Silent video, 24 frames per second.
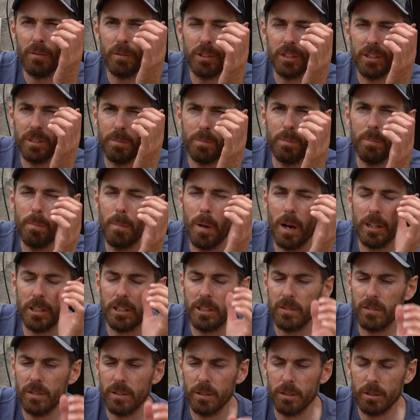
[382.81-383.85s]
which isn't
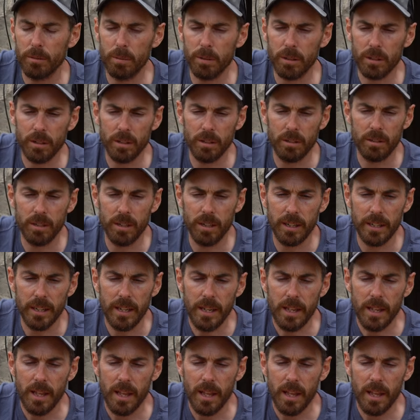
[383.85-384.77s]
much of a lubricant really,